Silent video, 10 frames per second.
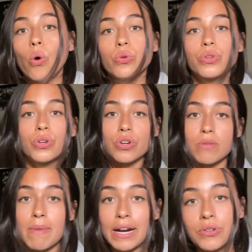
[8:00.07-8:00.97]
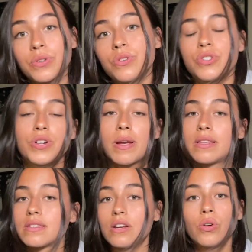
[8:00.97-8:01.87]
all the good
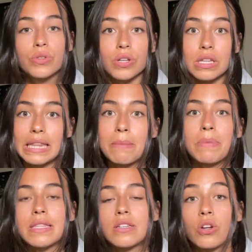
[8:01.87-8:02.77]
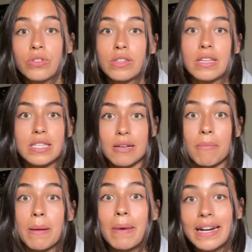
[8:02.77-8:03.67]
macronutrients and all the good lipids and all the things that
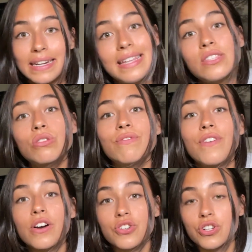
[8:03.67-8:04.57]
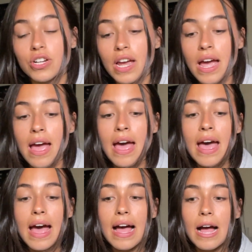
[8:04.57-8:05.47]
my body needs to function.
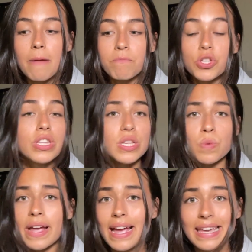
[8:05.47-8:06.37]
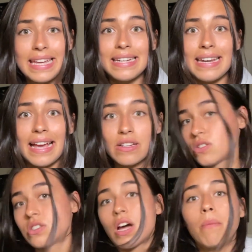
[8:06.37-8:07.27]
So that's why I eat an egg
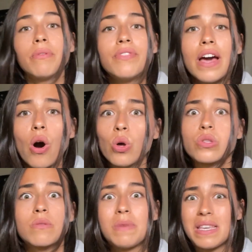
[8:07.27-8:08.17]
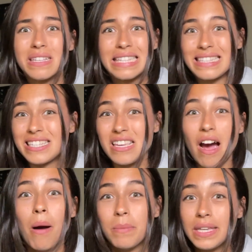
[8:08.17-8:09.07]
on top of it, also because it's
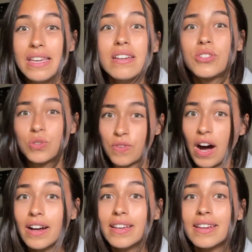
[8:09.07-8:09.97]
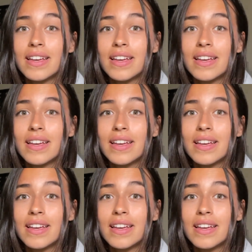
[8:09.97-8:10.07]
yummy as fuck.